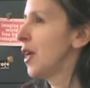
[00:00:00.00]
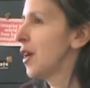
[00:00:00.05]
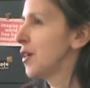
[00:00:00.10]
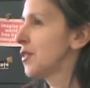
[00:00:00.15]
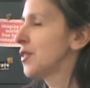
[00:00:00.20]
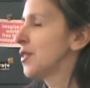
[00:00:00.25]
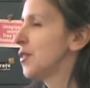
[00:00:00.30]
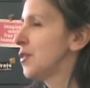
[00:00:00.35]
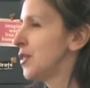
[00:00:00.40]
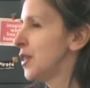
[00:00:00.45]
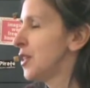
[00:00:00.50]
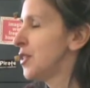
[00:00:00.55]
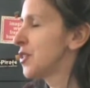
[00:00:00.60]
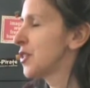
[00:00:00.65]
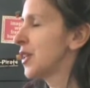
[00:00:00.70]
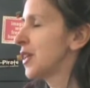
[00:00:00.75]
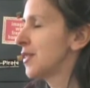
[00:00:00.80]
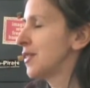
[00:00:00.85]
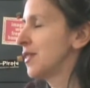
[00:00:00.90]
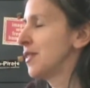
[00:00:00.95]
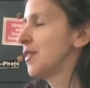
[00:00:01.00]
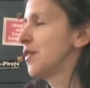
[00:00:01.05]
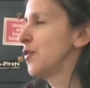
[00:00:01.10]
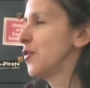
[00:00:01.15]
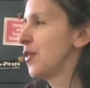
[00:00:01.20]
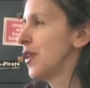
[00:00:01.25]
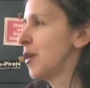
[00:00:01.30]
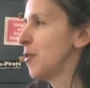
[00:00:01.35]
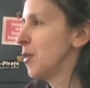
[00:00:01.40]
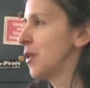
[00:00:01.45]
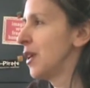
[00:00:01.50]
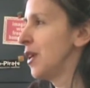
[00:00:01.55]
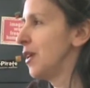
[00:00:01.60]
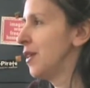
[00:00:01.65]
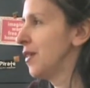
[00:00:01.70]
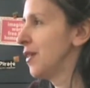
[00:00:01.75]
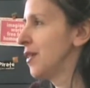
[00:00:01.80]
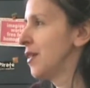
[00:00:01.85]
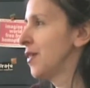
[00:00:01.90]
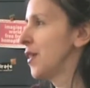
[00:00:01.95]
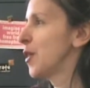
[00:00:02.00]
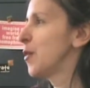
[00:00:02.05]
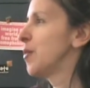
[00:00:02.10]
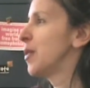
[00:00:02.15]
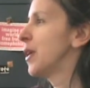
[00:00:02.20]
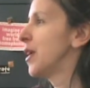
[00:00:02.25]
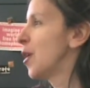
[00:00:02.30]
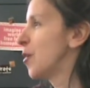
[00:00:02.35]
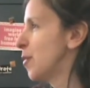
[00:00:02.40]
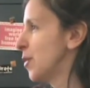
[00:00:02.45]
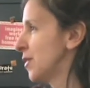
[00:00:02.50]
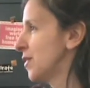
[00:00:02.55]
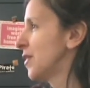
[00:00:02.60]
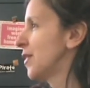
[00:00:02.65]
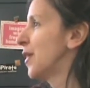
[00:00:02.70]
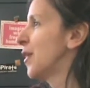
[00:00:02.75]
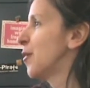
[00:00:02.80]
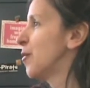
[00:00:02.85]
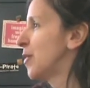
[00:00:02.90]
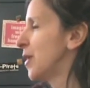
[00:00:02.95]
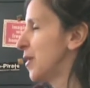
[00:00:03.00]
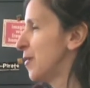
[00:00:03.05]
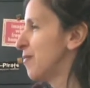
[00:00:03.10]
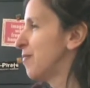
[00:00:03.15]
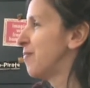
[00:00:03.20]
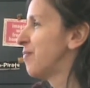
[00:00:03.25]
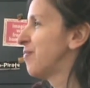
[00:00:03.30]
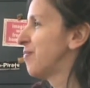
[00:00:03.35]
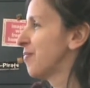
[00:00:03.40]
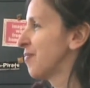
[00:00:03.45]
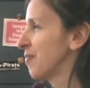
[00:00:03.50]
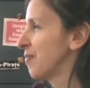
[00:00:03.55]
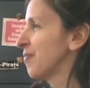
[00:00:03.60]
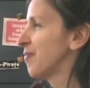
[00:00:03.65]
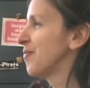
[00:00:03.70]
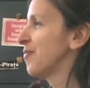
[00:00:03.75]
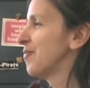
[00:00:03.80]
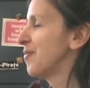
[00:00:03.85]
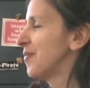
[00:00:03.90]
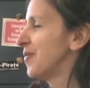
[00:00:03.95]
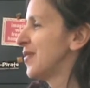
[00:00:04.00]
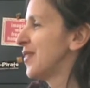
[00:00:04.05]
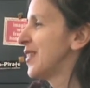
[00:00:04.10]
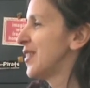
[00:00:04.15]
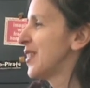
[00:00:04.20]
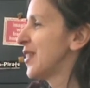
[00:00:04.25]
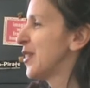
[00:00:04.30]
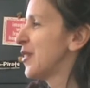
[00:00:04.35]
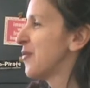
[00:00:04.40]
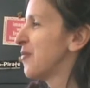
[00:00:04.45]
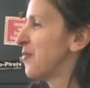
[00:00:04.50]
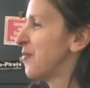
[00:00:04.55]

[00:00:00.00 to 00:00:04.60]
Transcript: I also teach classes in family therapy, couples therapy. So.